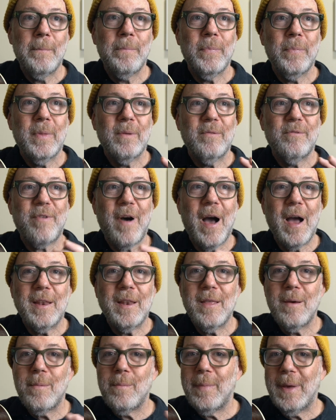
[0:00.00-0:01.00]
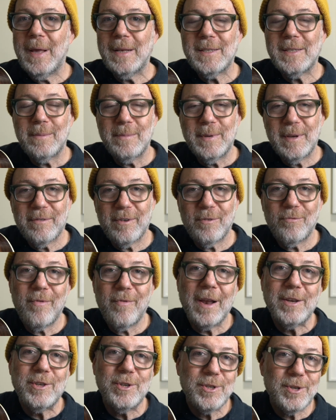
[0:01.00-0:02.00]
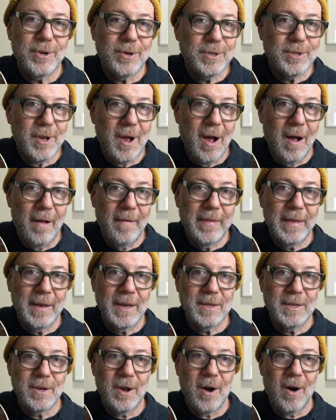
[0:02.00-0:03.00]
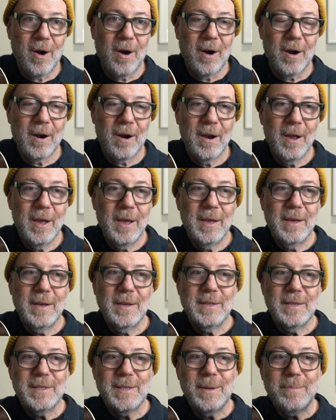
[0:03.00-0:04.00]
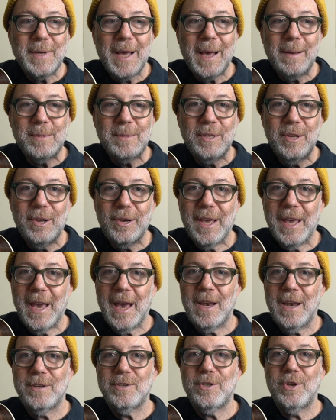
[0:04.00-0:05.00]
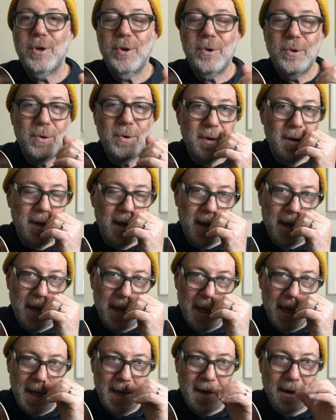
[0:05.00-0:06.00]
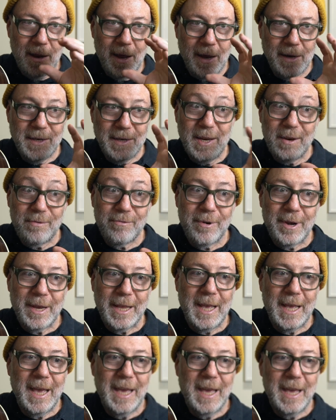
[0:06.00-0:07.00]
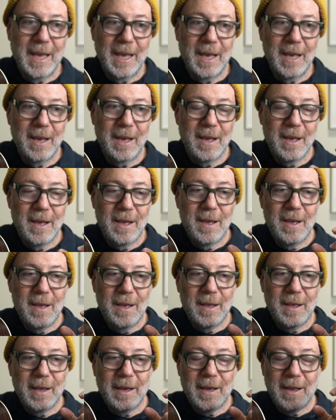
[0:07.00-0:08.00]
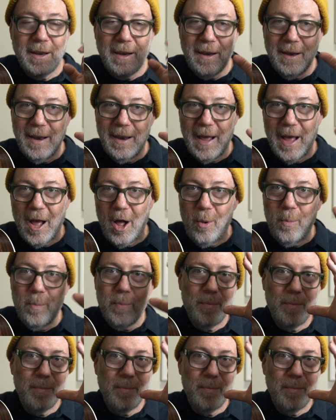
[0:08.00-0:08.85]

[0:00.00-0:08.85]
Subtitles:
find them in some different registers on the guitar. Sometimes looking at a tune in a different key can help